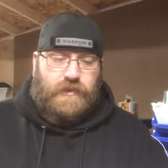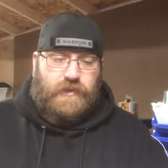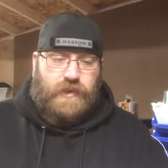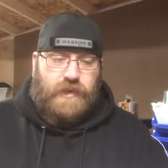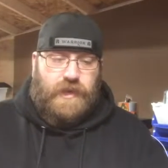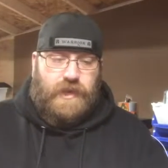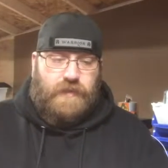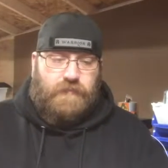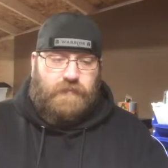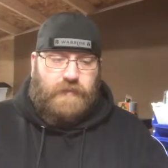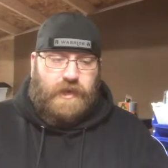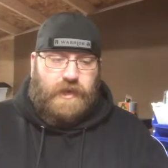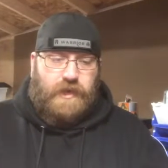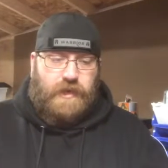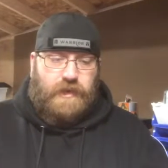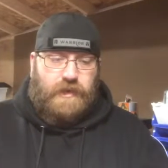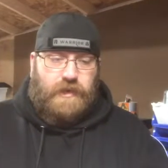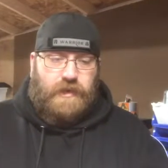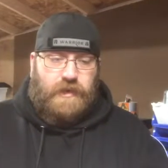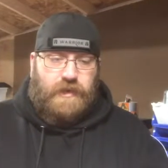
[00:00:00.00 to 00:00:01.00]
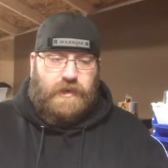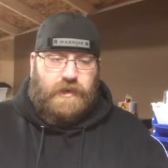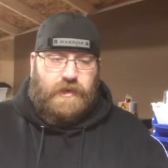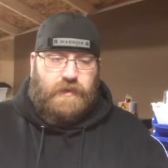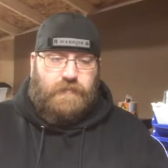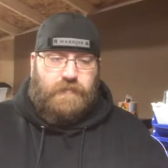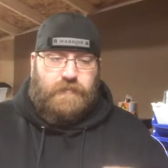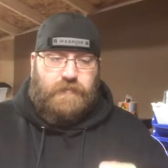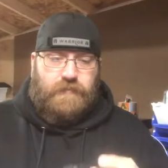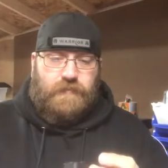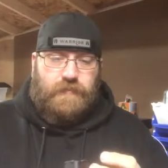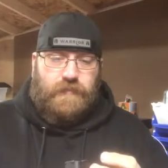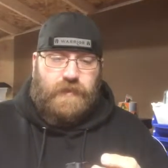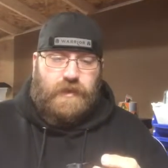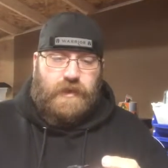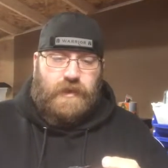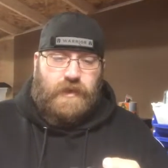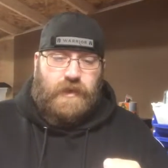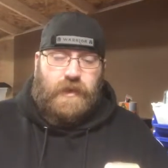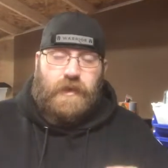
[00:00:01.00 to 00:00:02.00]
create my
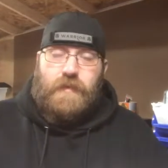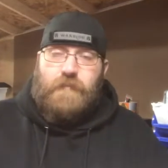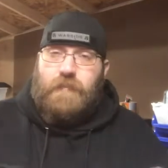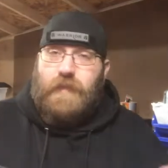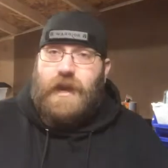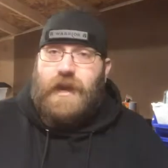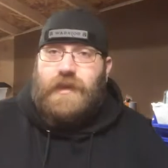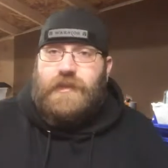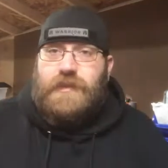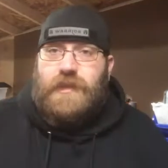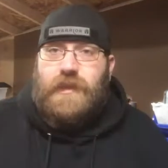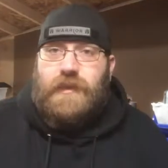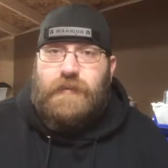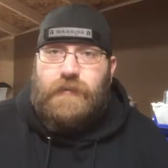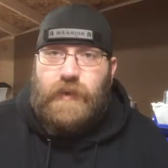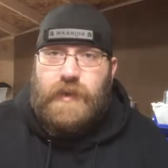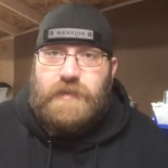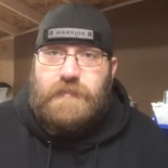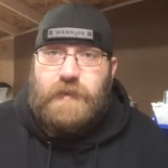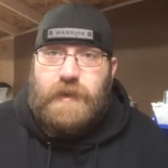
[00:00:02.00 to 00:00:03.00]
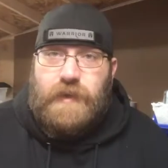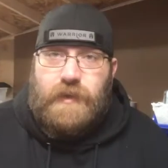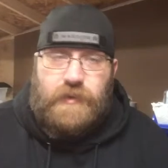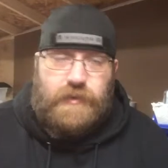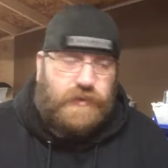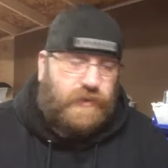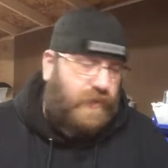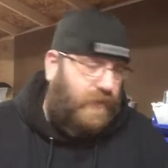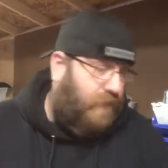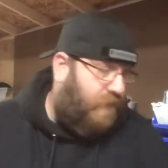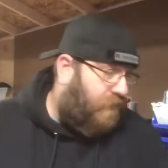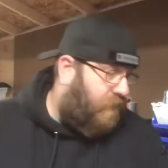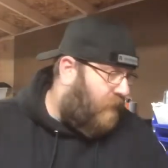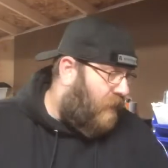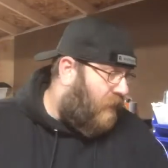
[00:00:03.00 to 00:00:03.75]
my outside the waistband holster.